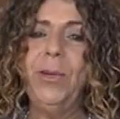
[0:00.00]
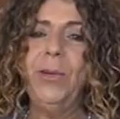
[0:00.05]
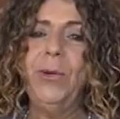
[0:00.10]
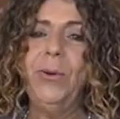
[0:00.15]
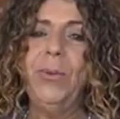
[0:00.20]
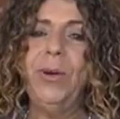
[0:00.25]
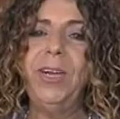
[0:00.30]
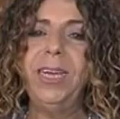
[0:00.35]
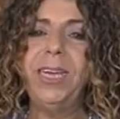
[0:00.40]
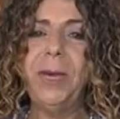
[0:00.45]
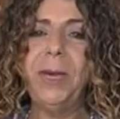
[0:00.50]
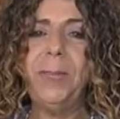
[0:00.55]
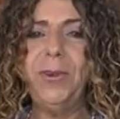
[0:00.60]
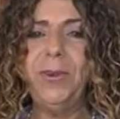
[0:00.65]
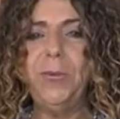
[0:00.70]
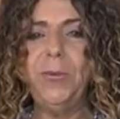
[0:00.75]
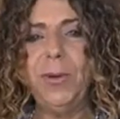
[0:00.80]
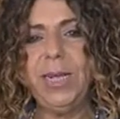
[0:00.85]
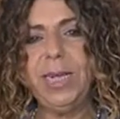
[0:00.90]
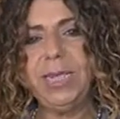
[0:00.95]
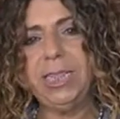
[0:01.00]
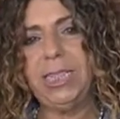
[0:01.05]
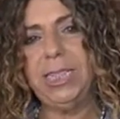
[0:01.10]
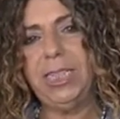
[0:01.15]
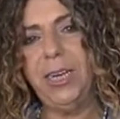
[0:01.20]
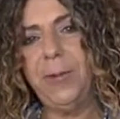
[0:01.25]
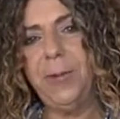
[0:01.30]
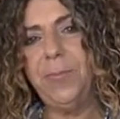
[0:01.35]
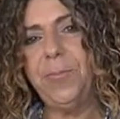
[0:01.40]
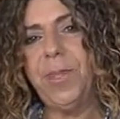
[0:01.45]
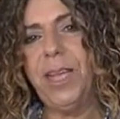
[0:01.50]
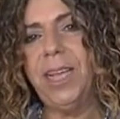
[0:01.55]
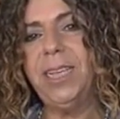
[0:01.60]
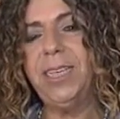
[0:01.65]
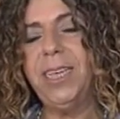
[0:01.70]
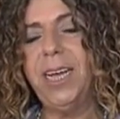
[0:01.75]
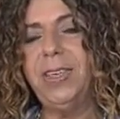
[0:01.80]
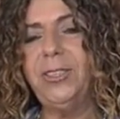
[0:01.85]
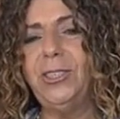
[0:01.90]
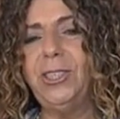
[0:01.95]
Well, a couple of weeks ago, a
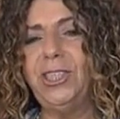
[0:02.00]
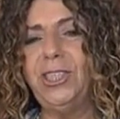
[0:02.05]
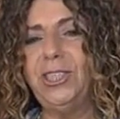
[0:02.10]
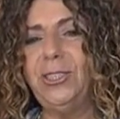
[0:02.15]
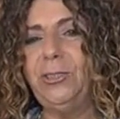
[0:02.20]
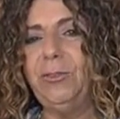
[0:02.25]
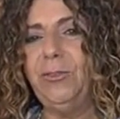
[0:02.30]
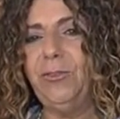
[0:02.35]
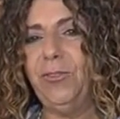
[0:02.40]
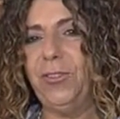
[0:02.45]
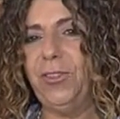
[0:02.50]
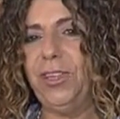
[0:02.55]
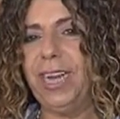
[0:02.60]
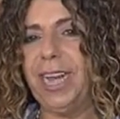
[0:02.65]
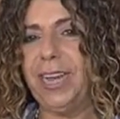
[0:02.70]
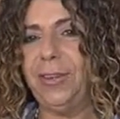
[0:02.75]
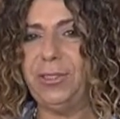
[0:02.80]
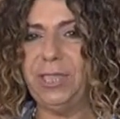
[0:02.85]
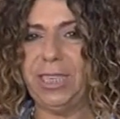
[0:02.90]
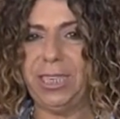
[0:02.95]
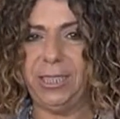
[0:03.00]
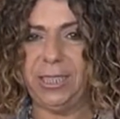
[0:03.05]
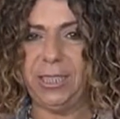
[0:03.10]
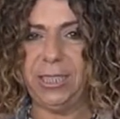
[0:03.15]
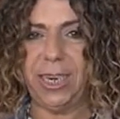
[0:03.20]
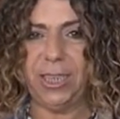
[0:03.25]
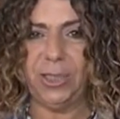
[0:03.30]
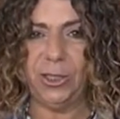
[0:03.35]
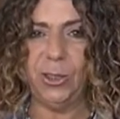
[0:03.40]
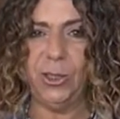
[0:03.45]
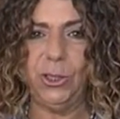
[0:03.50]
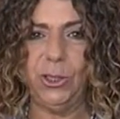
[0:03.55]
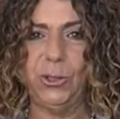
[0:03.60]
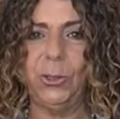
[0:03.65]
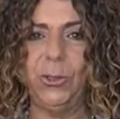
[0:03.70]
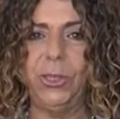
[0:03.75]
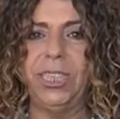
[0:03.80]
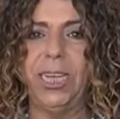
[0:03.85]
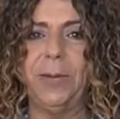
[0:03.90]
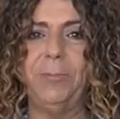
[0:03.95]
young student from the Lauda International School
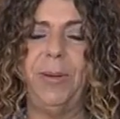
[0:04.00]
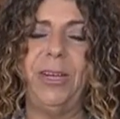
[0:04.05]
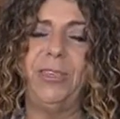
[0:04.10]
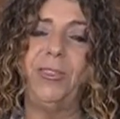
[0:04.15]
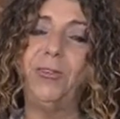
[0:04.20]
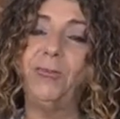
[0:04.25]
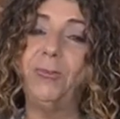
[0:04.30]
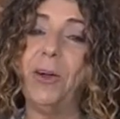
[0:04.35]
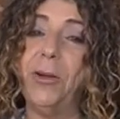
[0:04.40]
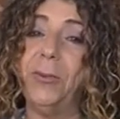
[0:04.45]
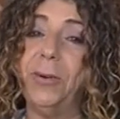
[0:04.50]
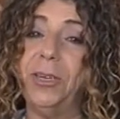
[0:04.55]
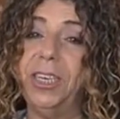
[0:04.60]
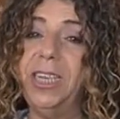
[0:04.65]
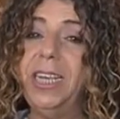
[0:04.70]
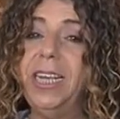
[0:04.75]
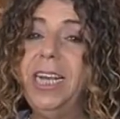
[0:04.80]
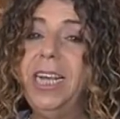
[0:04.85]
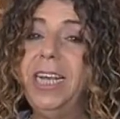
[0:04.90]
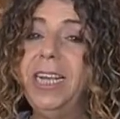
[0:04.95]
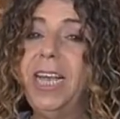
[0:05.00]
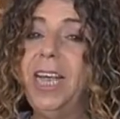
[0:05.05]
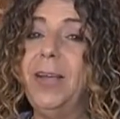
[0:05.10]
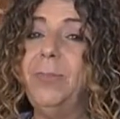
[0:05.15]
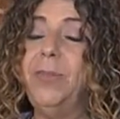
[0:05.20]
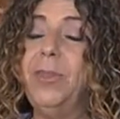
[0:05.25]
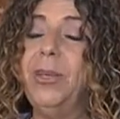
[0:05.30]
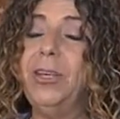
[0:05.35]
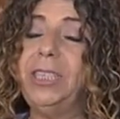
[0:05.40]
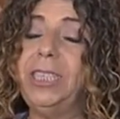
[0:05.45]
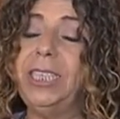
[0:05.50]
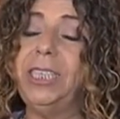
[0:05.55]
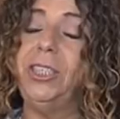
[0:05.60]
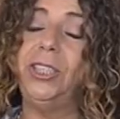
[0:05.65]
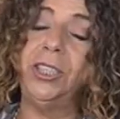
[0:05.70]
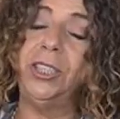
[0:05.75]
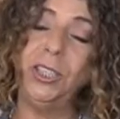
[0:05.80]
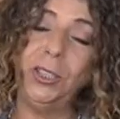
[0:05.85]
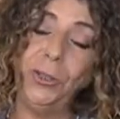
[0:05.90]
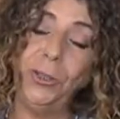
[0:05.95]
San Pedro, Rowan, came with her teacher,
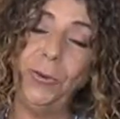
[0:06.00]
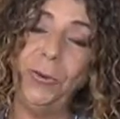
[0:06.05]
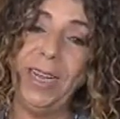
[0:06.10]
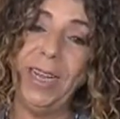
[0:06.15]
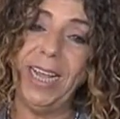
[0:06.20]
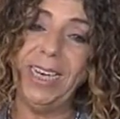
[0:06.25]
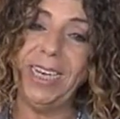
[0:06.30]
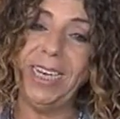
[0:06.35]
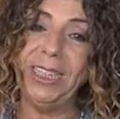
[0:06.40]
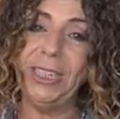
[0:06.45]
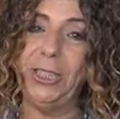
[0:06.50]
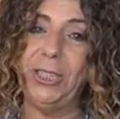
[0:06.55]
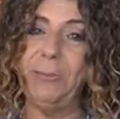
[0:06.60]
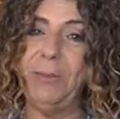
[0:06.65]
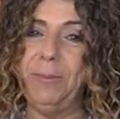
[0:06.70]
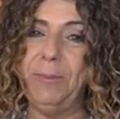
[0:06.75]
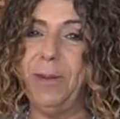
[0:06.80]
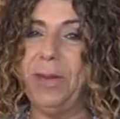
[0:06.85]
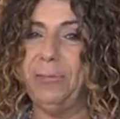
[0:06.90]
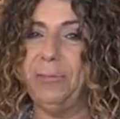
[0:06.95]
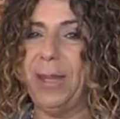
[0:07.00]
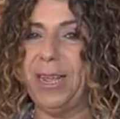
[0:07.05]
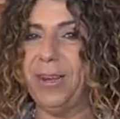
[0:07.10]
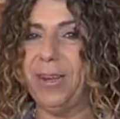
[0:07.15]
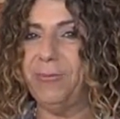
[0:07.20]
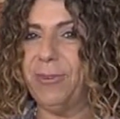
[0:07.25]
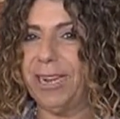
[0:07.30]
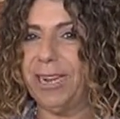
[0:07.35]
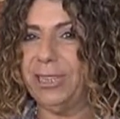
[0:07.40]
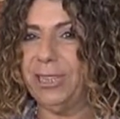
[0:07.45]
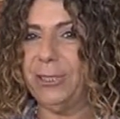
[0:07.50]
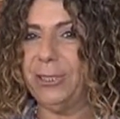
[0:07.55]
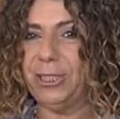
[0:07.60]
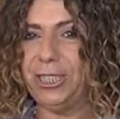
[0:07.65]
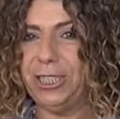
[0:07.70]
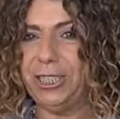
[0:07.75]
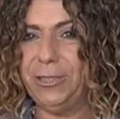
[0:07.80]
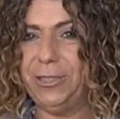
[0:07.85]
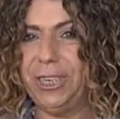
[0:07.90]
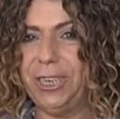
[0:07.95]
Surian, into the Mi Marbella radio
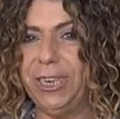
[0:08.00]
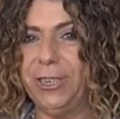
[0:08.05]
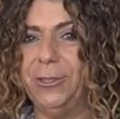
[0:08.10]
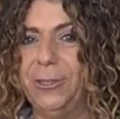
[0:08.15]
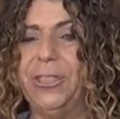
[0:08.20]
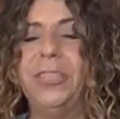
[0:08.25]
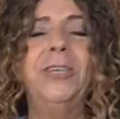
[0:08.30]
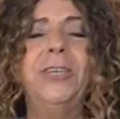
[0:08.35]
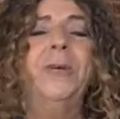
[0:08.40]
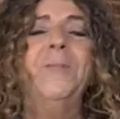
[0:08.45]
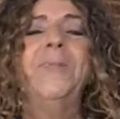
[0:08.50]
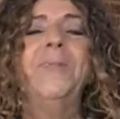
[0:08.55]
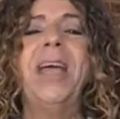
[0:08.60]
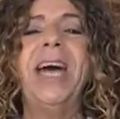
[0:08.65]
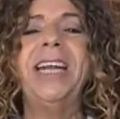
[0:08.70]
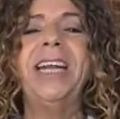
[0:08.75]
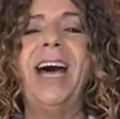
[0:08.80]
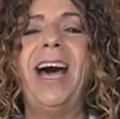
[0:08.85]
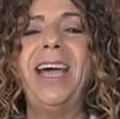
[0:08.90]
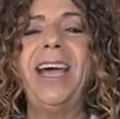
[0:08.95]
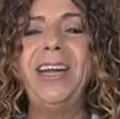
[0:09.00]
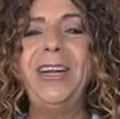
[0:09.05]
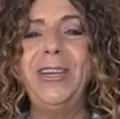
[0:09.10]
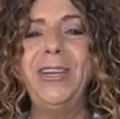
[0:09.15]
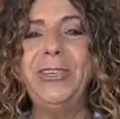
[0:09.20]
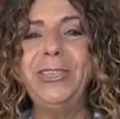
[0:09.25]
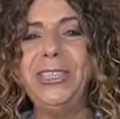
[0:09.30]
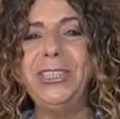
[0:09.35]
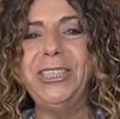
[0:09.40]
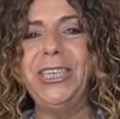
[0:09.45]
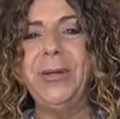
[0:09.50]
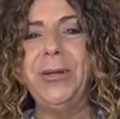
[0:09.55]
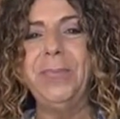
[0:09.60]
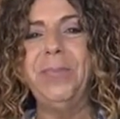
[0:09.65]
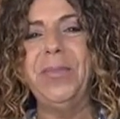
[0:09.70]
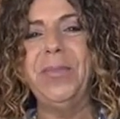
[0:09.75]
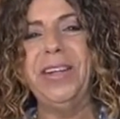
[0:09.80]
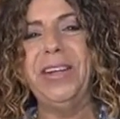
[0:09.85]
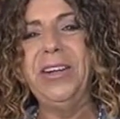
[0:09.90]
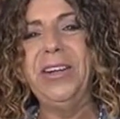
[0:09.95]
studios. And I learned
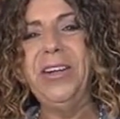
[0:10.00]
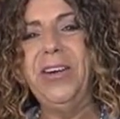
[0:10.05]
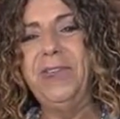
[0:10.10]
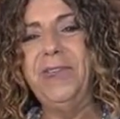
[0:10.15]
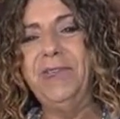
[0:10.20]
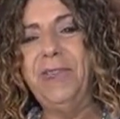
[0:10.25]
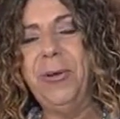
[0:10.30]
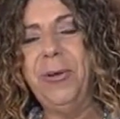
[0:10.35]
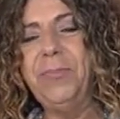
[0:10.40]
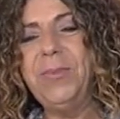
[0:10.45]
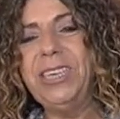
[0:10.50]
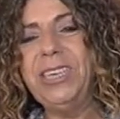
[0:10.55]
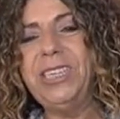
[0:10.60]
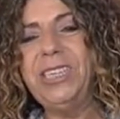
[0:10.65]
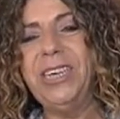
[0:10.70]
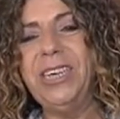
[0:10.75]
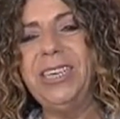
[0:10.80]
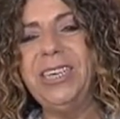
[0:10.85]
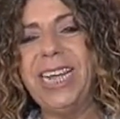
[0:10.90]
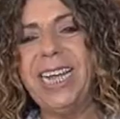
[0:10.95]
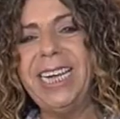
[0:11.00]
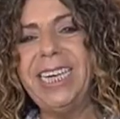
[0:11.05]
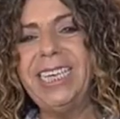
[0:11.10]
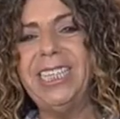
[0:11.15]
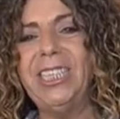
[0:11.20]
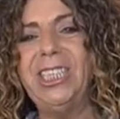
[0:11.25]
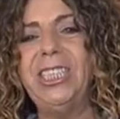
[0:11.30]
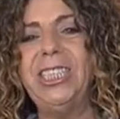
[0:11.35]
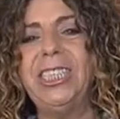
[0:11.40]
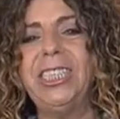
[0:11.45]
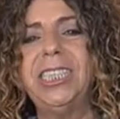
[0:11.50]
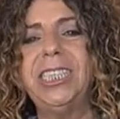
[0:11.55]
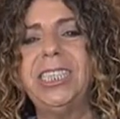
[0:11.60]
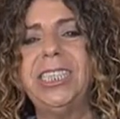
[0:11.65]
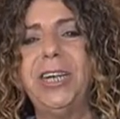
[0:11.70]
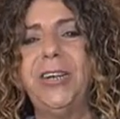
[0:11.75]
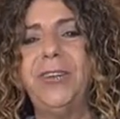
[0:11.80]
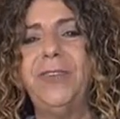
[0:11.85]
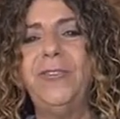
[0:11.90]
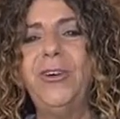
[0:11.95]
something from this young lady. She's a
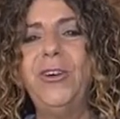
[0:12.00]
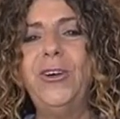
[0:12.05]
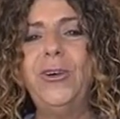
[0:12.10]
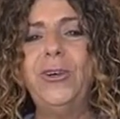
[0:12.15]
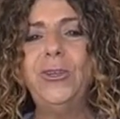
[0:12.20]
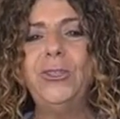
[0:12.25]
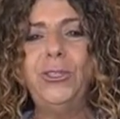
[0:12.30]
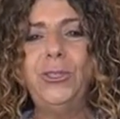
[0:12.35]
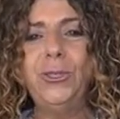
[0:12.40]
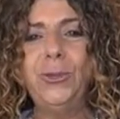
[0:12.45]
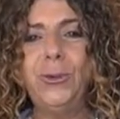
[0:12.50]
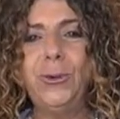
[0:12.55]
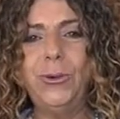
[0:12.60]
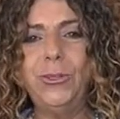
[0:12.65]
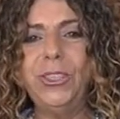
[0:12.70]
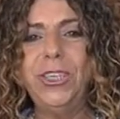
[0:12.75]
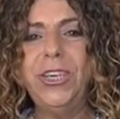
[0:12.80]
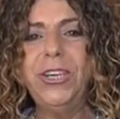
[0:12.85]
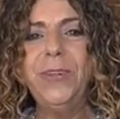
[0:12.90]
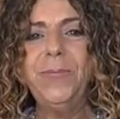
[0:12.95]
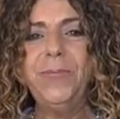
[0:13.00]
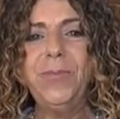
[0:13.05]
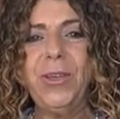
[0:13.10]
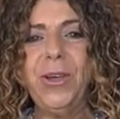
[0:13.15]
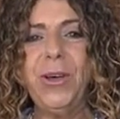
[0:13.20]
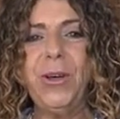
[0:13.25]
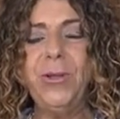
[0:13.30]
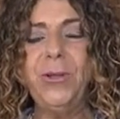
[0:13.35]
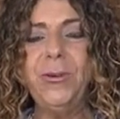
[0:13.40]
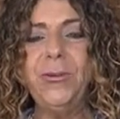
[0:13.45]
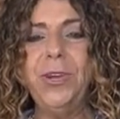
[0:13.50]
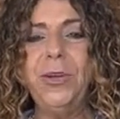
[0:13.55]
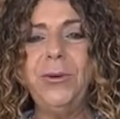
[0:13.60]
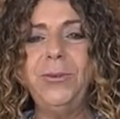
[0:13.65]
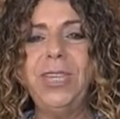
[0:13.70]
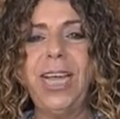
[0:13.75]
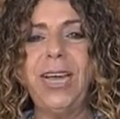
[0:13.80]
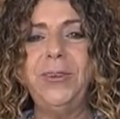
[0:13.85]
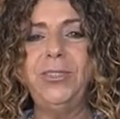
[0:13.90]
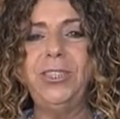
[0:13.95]
self-taught girl who knows
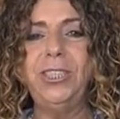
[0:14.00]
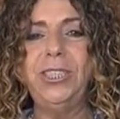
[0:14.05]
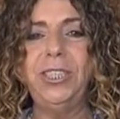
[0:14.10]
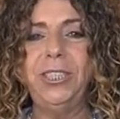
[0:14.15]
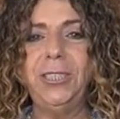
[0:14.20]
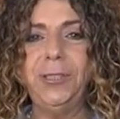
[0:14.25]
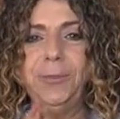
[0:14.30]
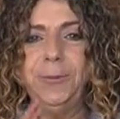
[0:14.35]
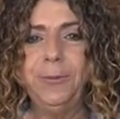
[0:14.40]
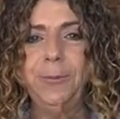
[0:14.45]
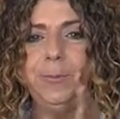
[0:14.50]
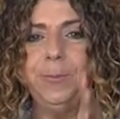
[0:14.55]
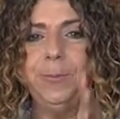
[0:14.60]
how to do